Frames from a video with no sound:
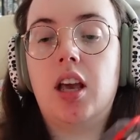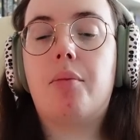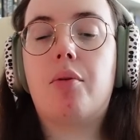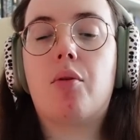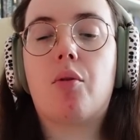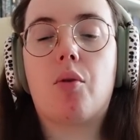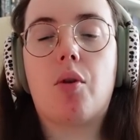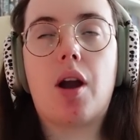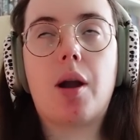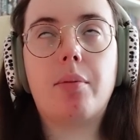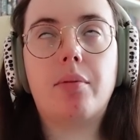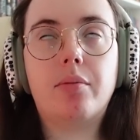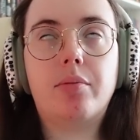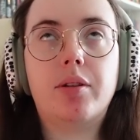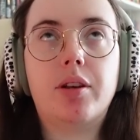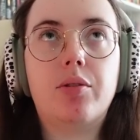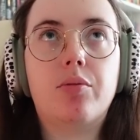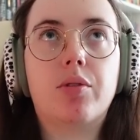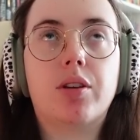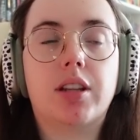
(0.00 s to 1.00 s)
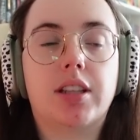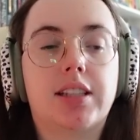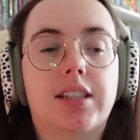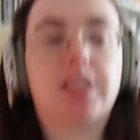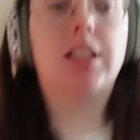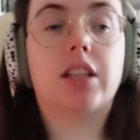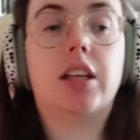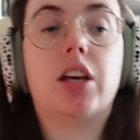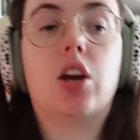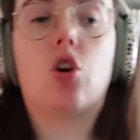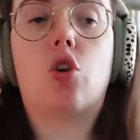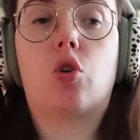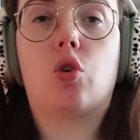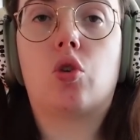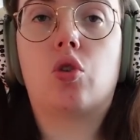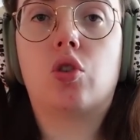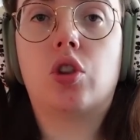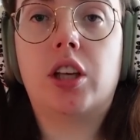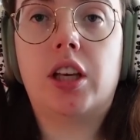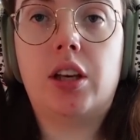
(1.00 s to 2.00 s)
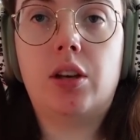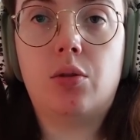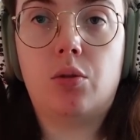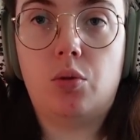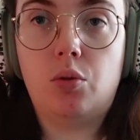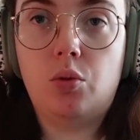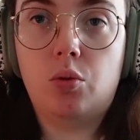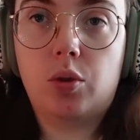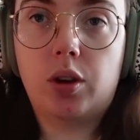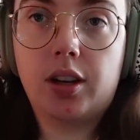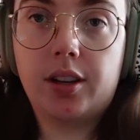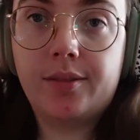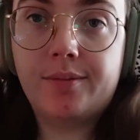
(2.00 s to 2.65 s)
probably realistically early... Ooh.